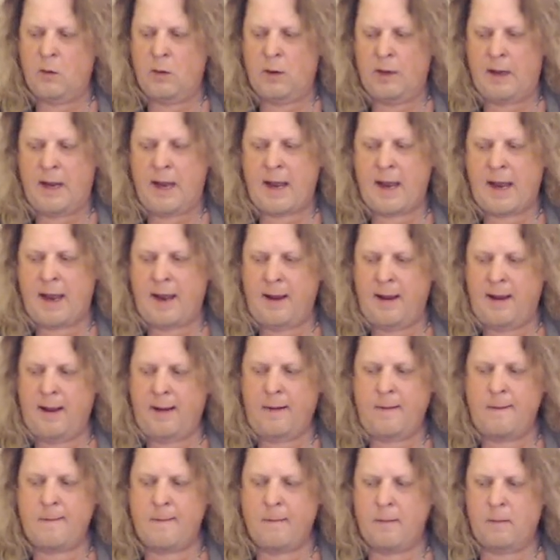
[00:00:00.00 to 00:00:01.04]
an
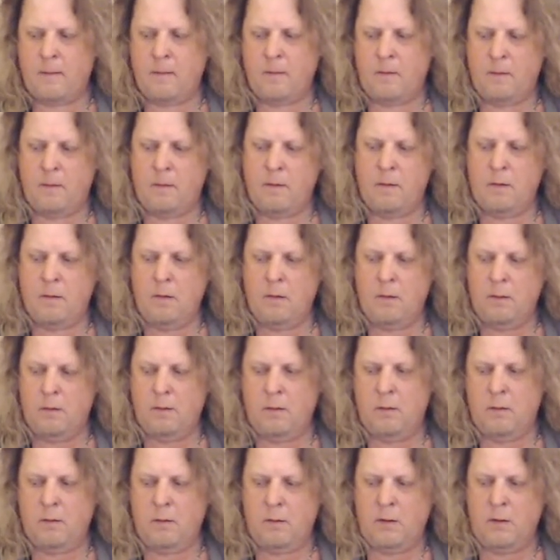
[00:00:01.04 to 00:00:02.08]
A,
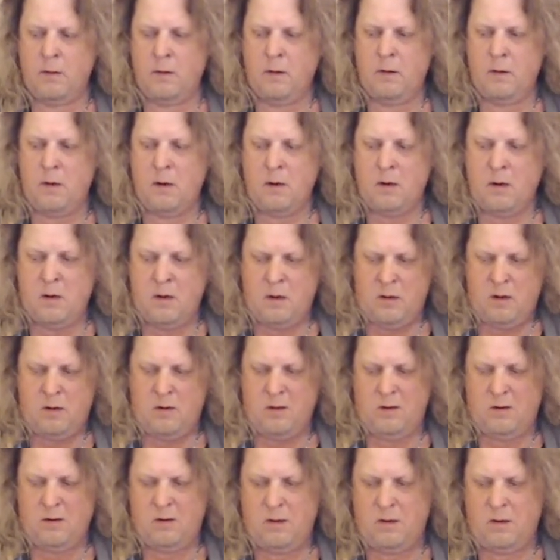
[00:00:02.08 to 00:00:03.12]

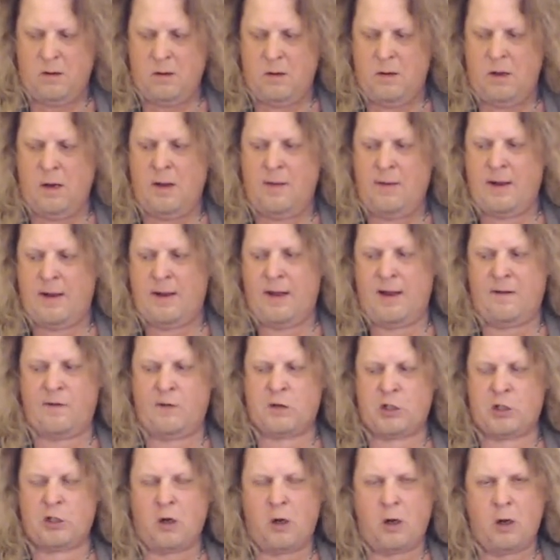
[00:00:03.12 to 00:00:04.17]
and then F
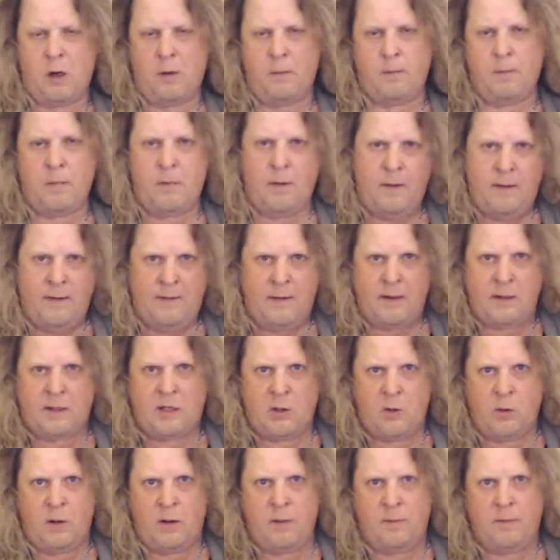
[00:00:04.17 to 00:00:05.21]
sharp, and then
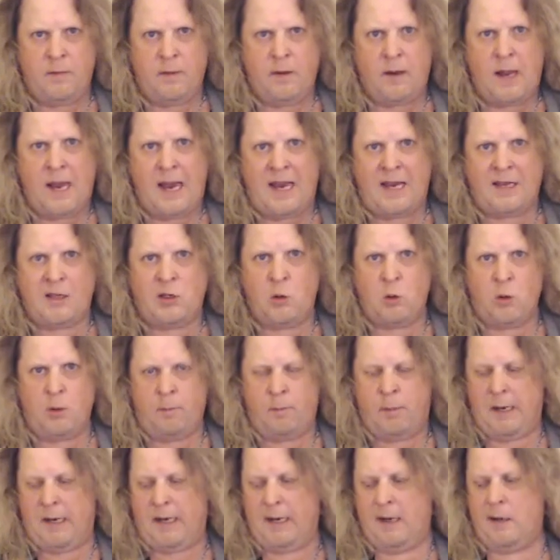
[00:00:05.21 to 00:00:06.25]
to an A to a
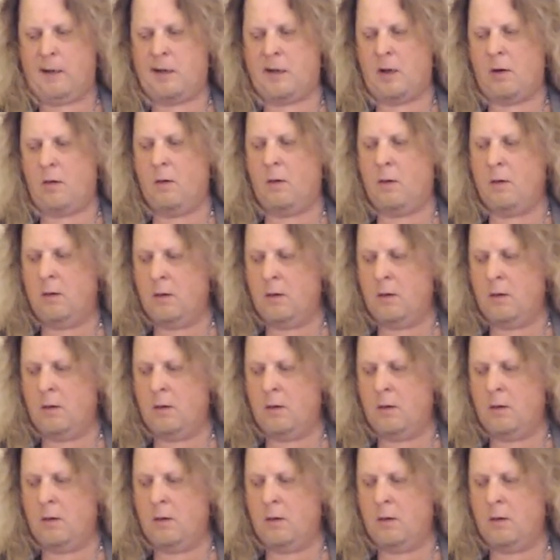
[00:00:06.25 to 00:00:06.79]
B. So